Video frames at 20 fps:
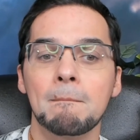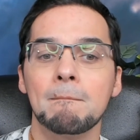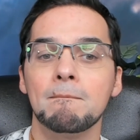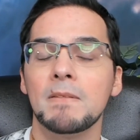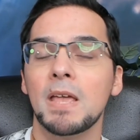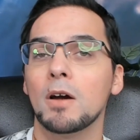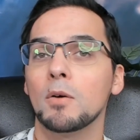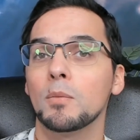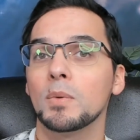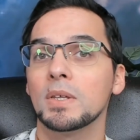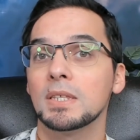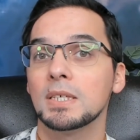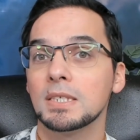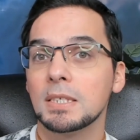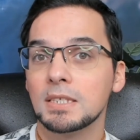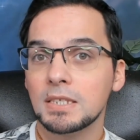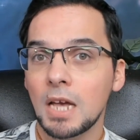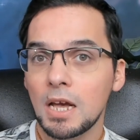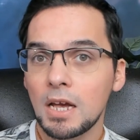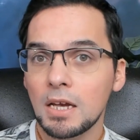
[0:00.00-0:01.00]
Now, with the
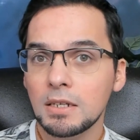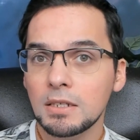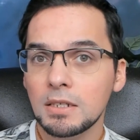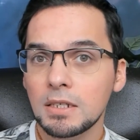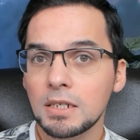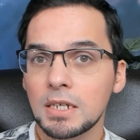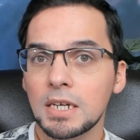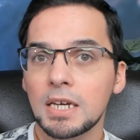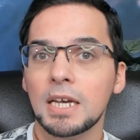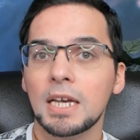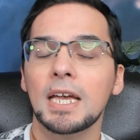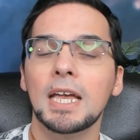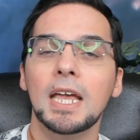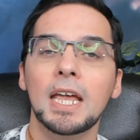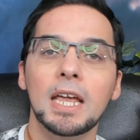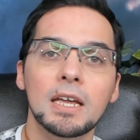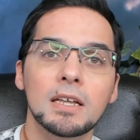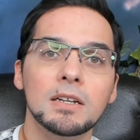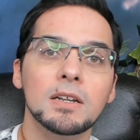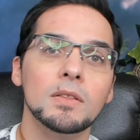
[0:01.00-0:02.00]
sun
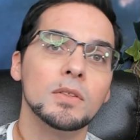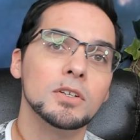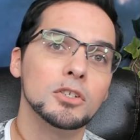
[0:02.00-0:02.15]
in